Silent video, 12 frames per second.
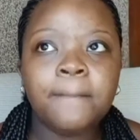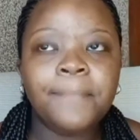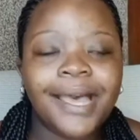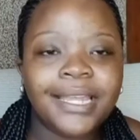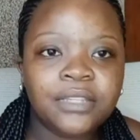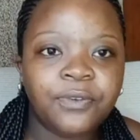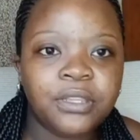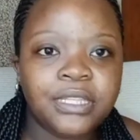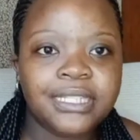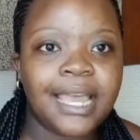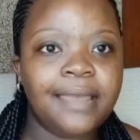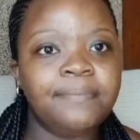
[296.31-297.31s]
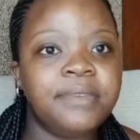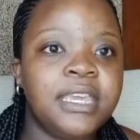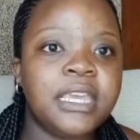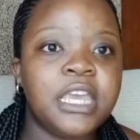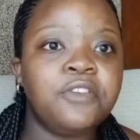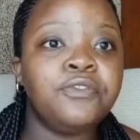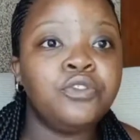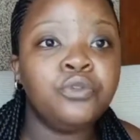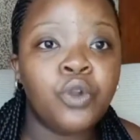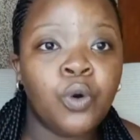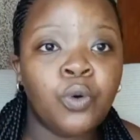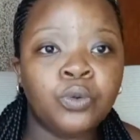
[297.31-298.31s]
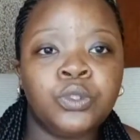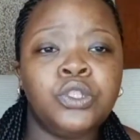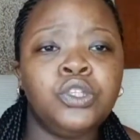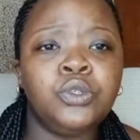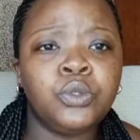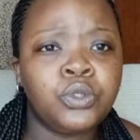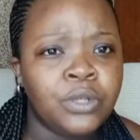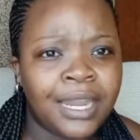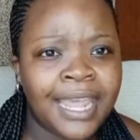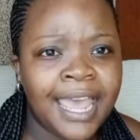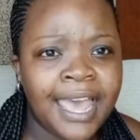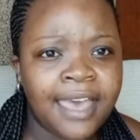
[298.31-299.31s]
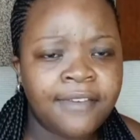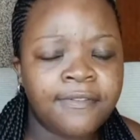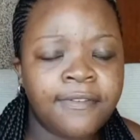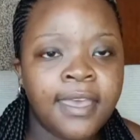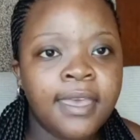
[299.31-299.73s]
But for the time being, if you know you do not have